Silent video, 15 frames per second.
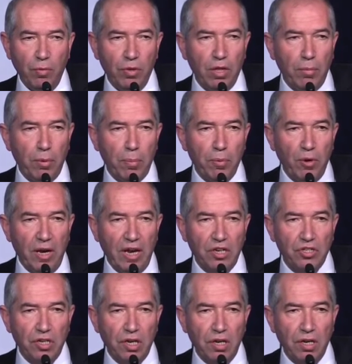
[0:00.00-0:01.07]
with a
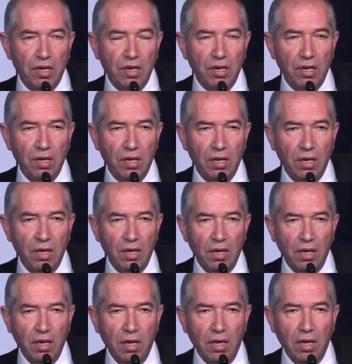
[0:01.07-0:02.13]
population
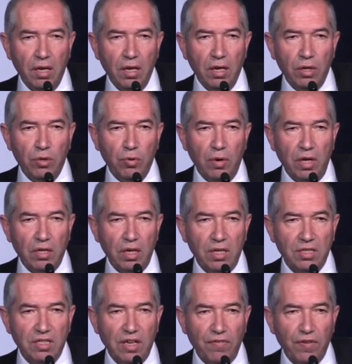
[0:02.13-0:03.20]

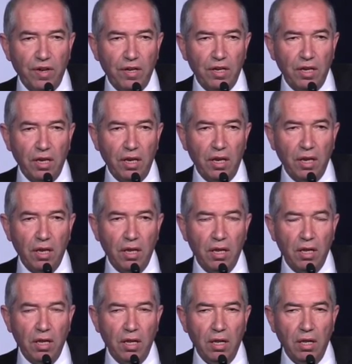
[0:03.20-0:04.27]
270
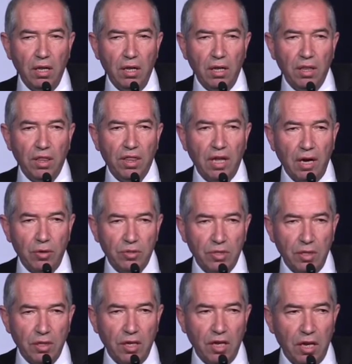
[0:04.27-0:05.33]

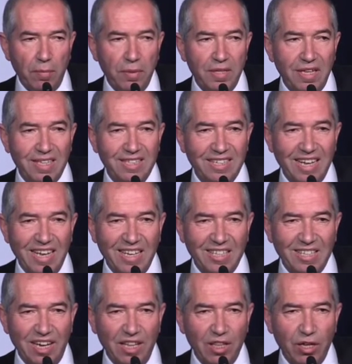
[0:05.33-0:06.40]
thousand inhabitants
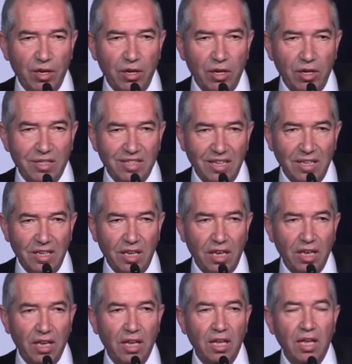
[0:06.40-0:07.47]
inside the
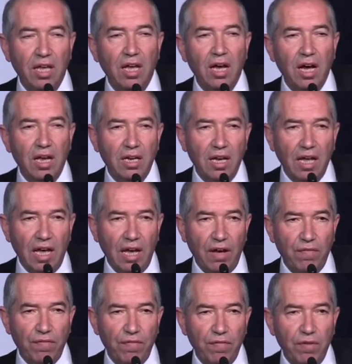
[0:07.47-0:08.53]
city, and I
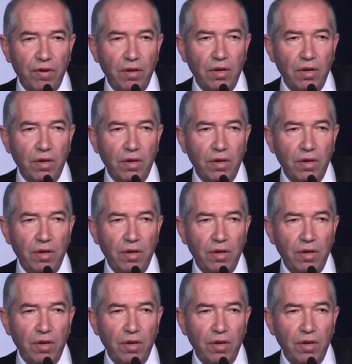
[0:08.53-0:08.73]
have